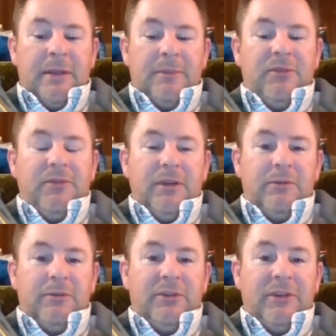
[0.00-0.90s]
hemisphere
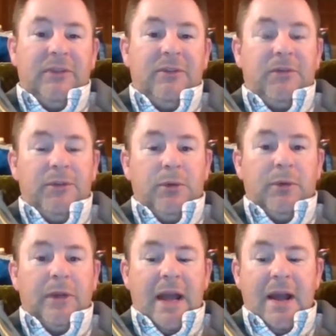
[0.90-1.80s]
receives fewer